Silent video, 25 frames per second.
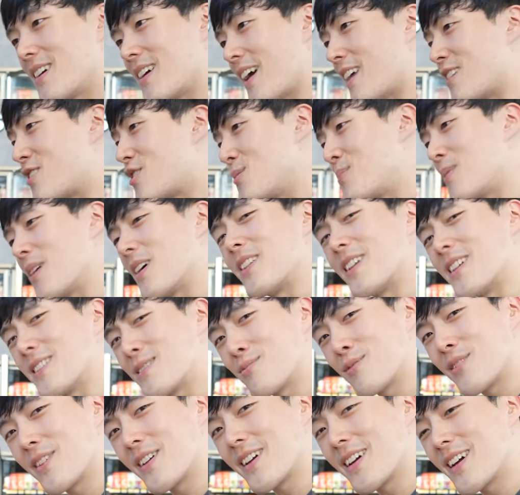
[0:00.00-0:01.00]
And to be
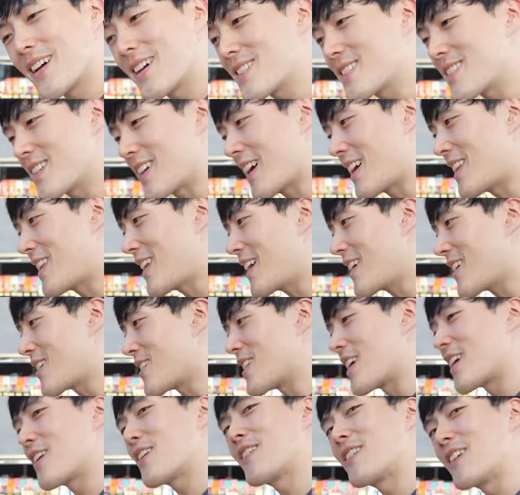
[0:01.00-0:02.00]
honest with you guys, I like a
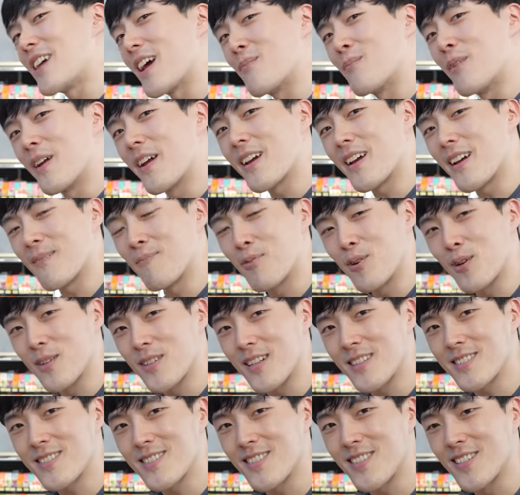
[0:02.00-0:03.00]
lot of the American
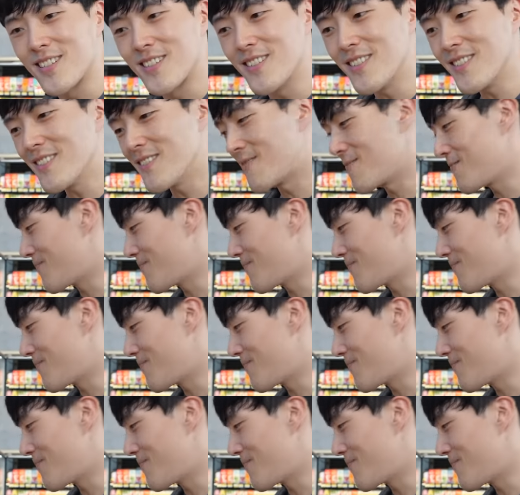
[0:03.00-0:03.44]
products too.